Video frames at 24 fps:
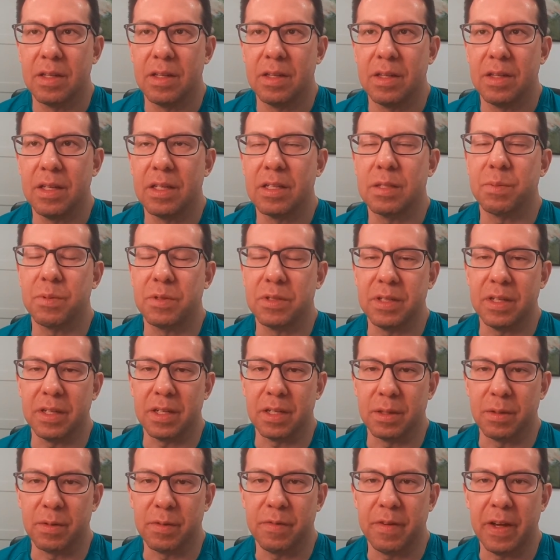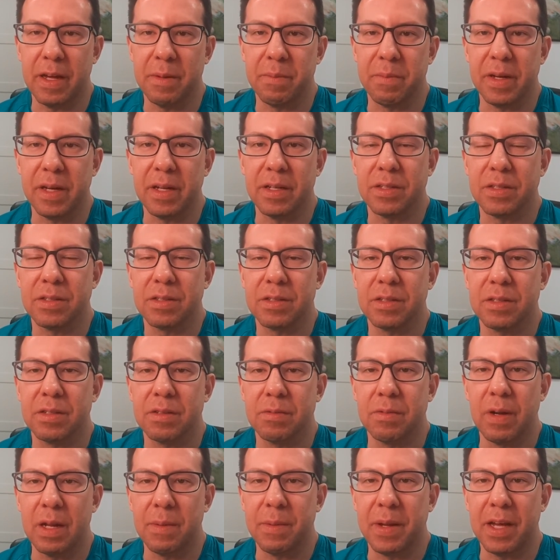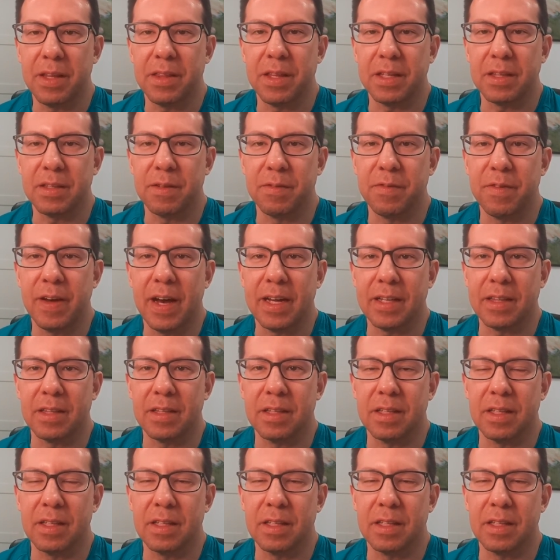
this particular fan base, right? I mean, I think the fact